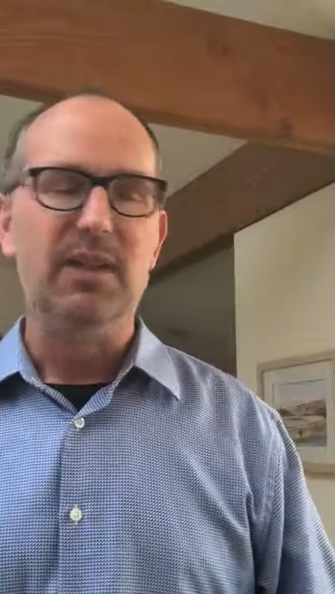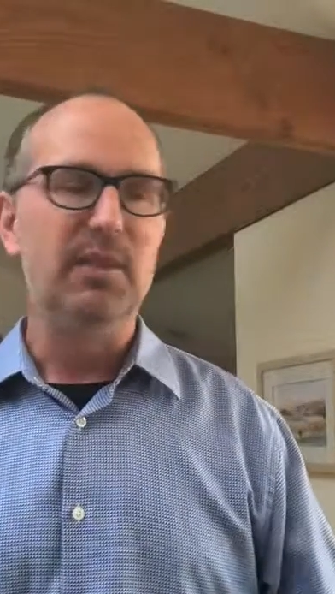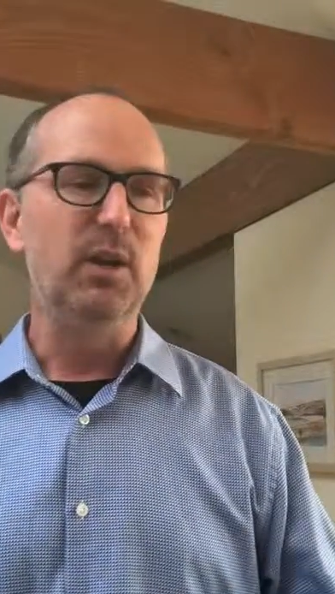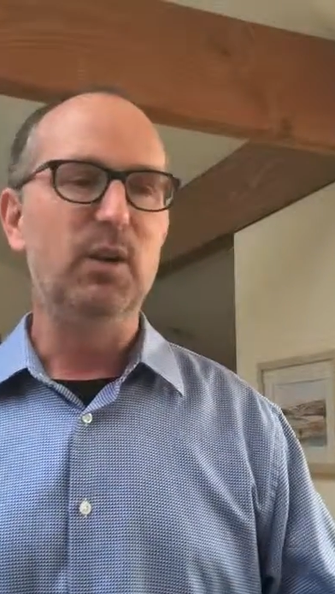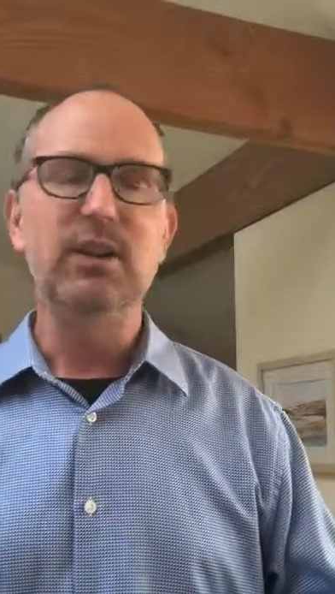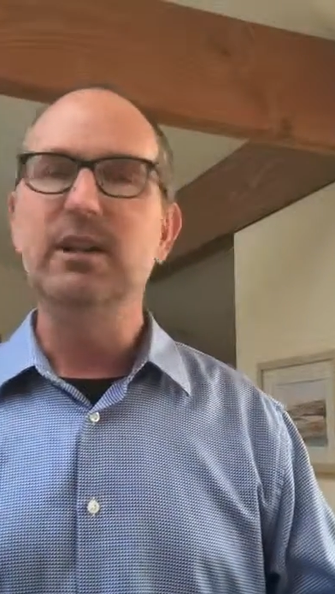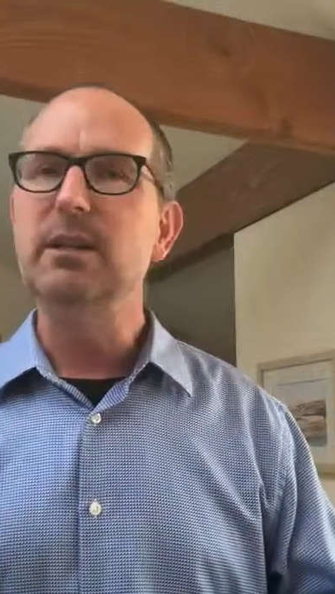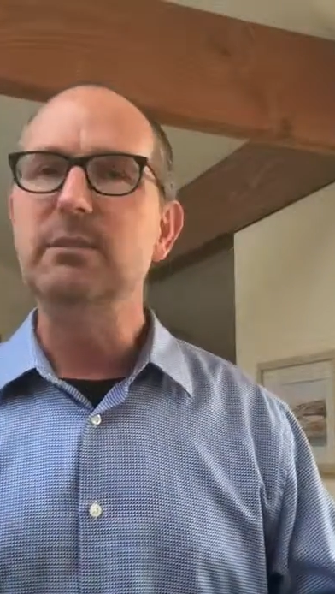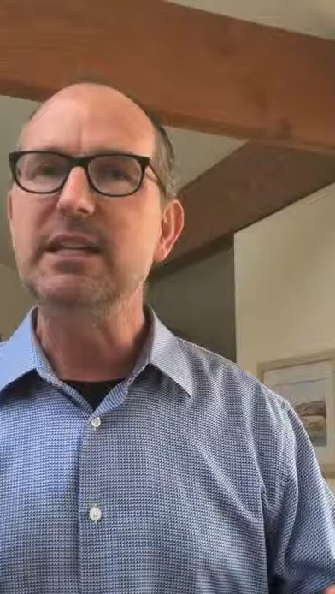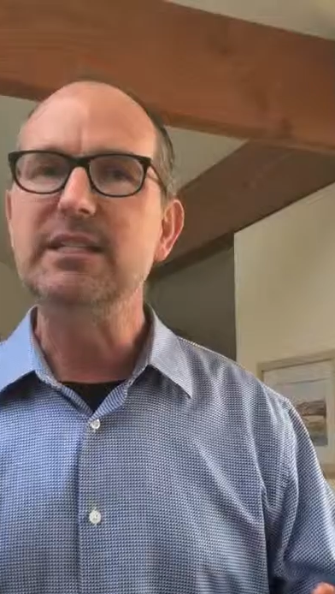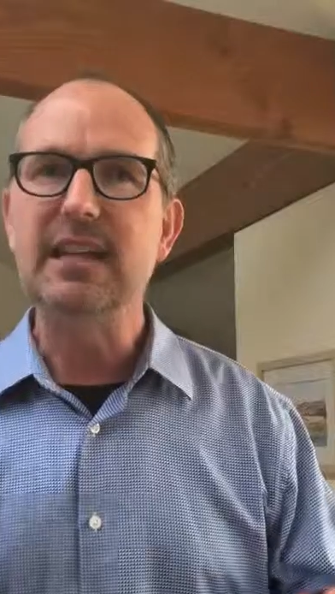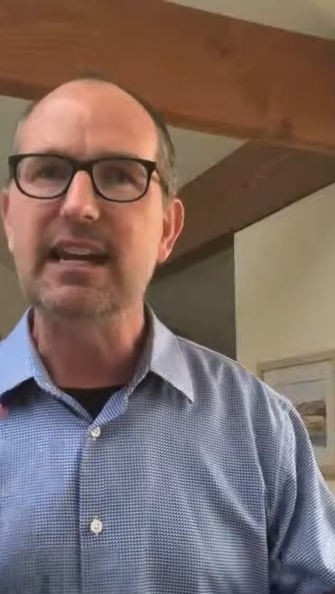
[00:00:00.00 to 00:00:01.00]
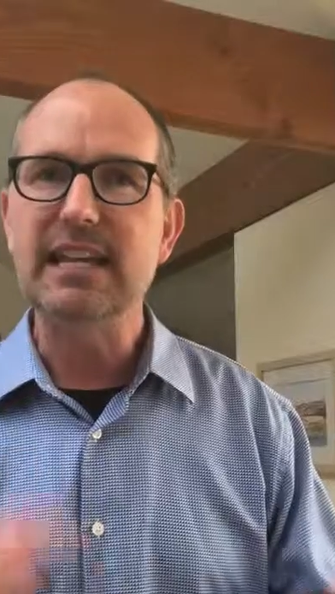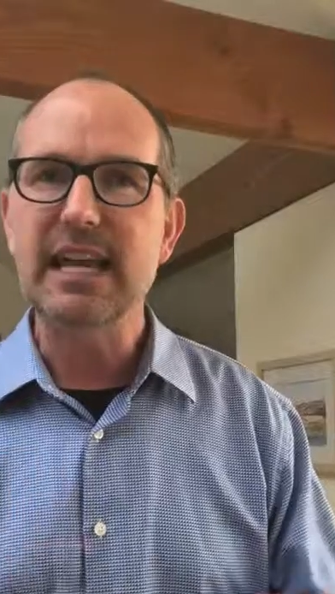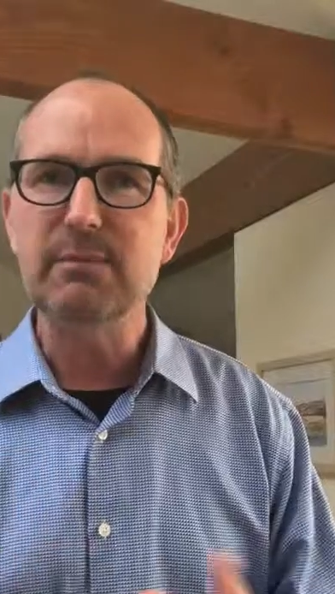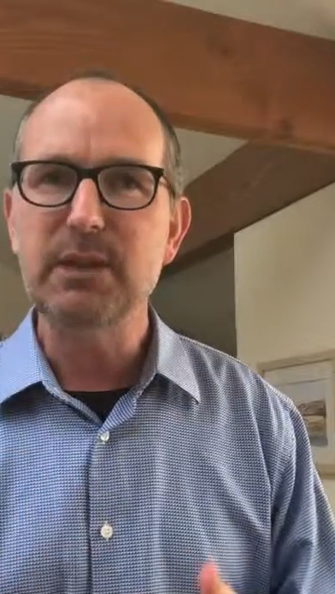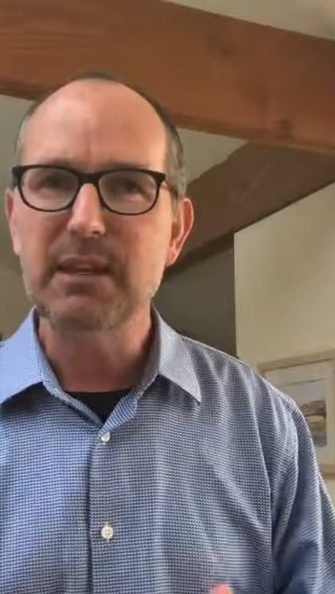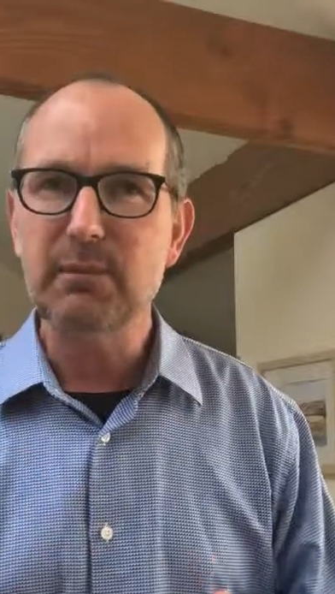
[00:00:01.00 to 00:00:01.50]
There are going to be
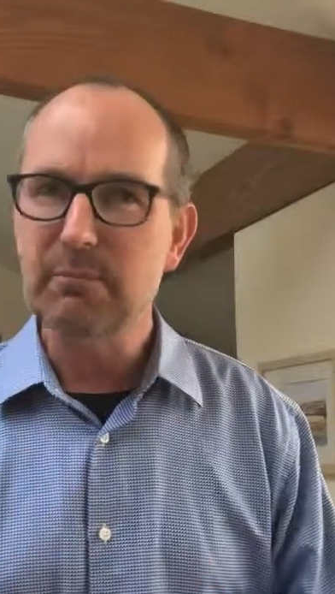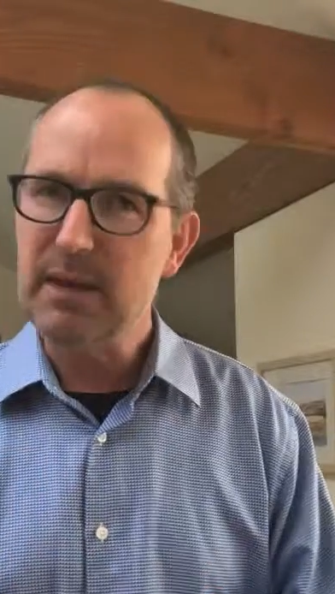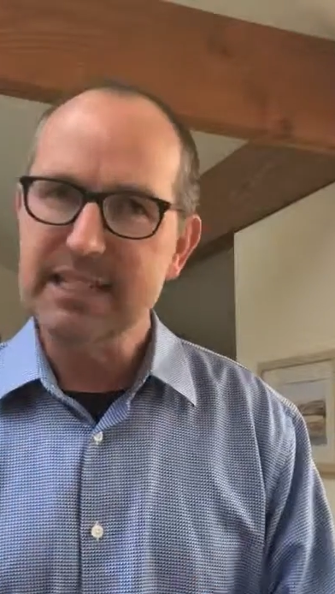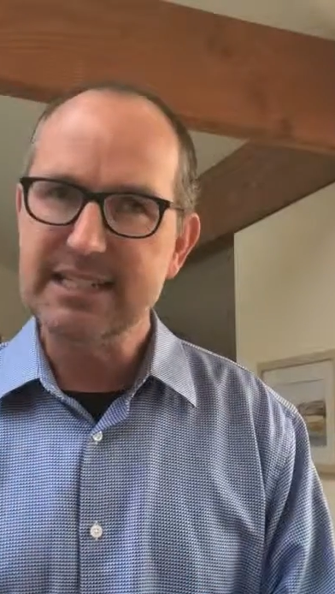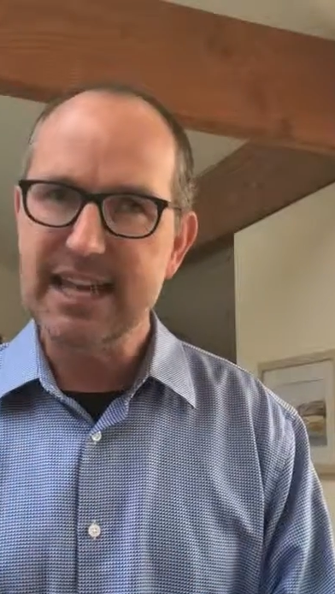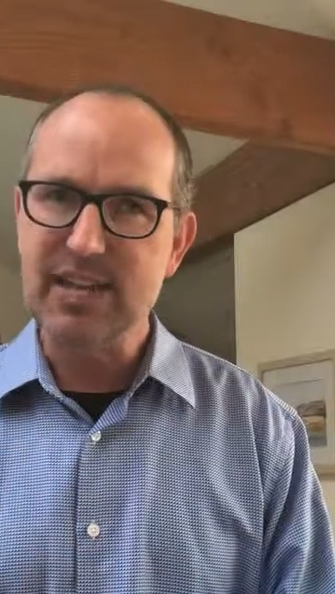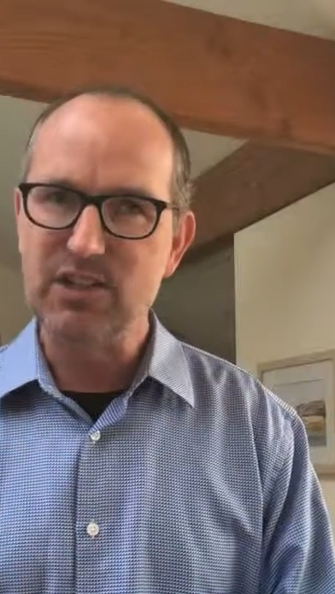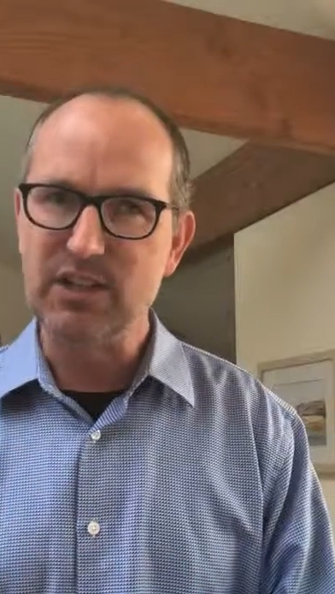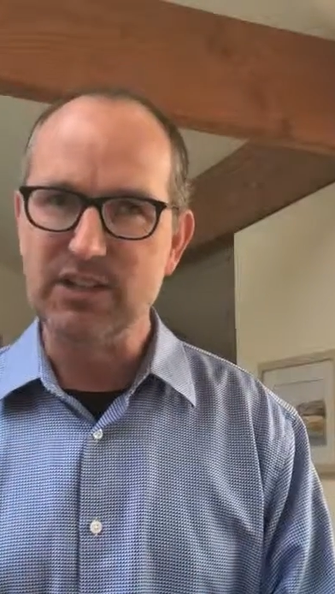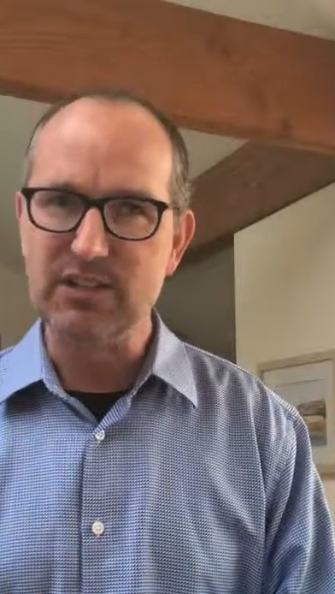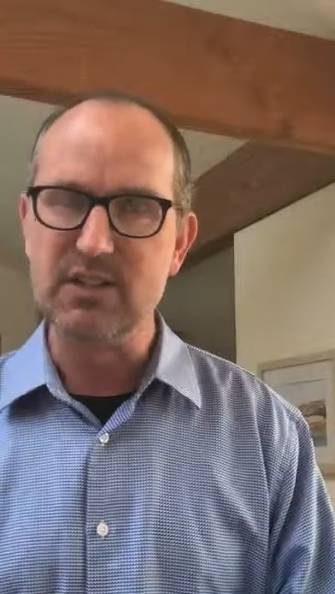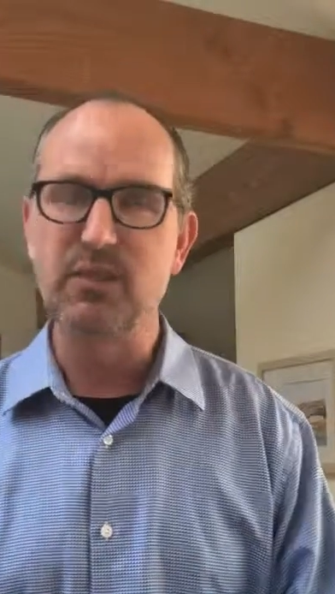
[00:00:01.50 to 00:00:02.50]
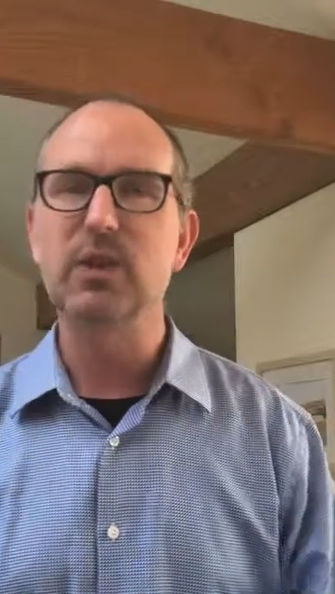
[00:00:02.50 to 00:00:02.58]
dynamic meditations.